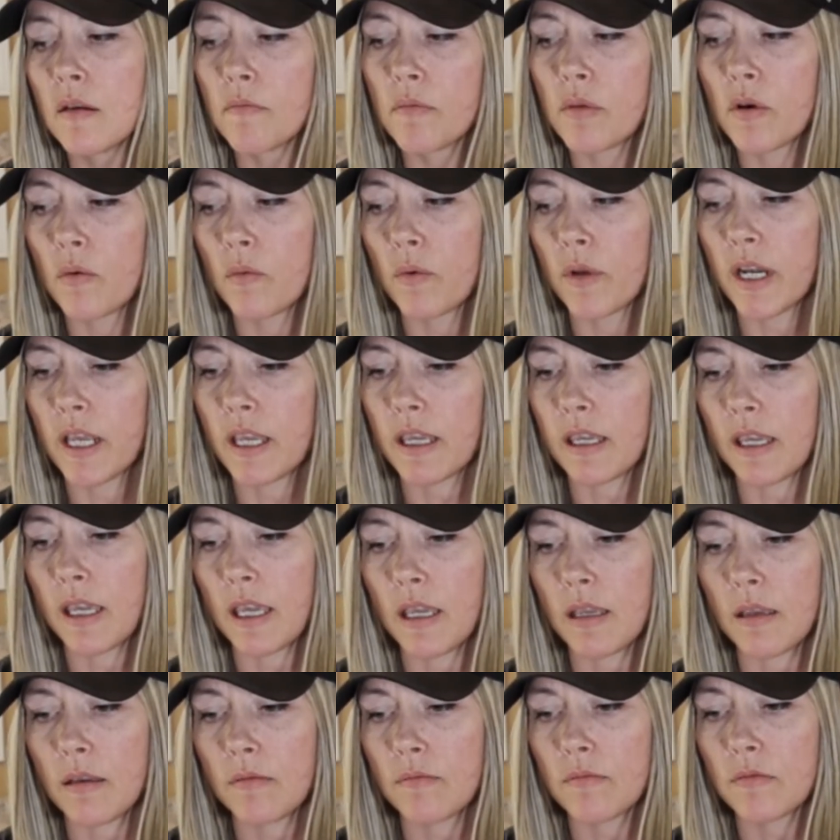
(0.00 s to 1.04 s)
But when it
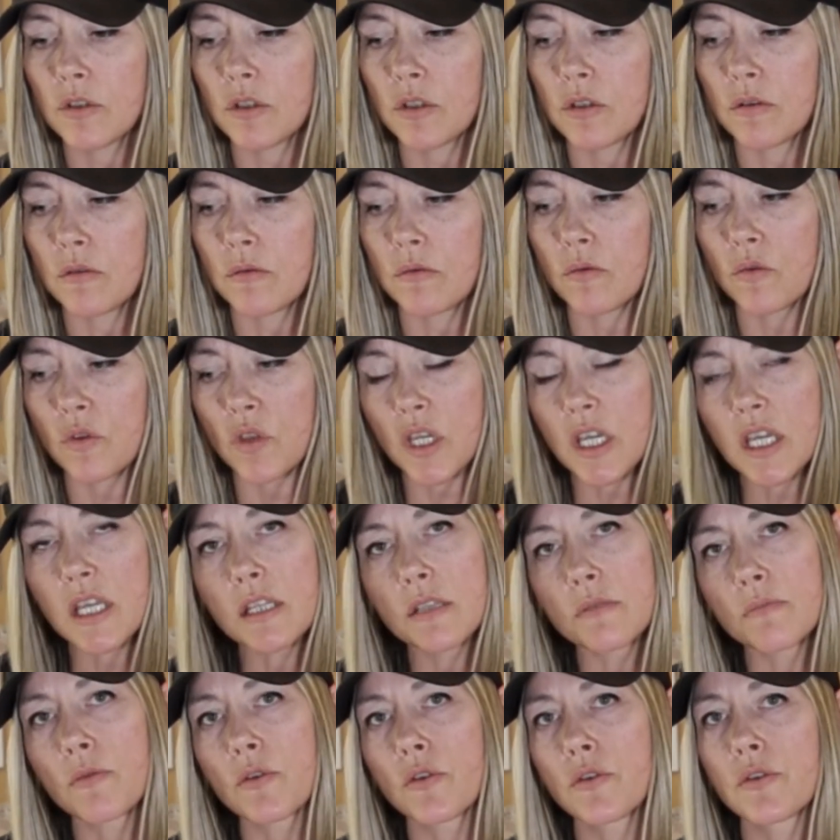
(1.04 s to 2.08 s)
came to
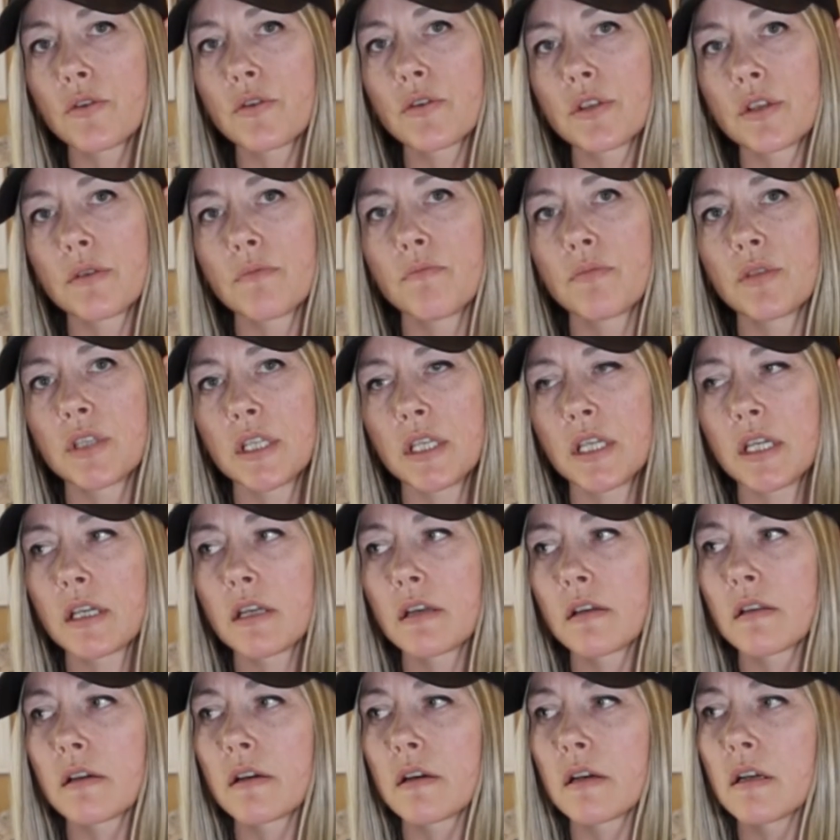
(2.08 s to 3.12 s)
these murders in
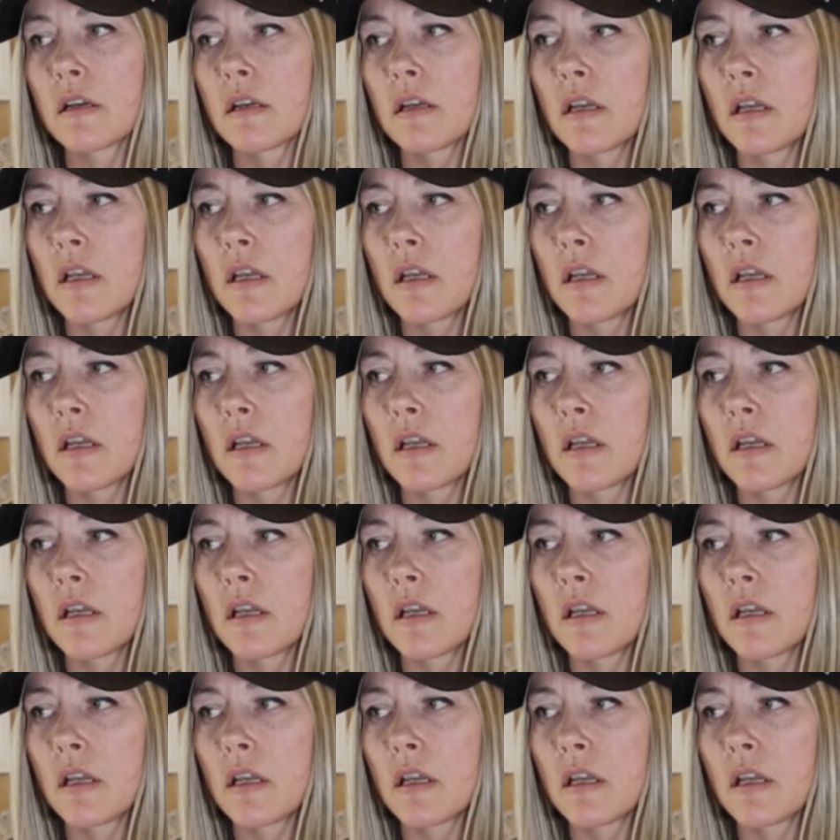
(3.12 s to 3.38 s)
particular,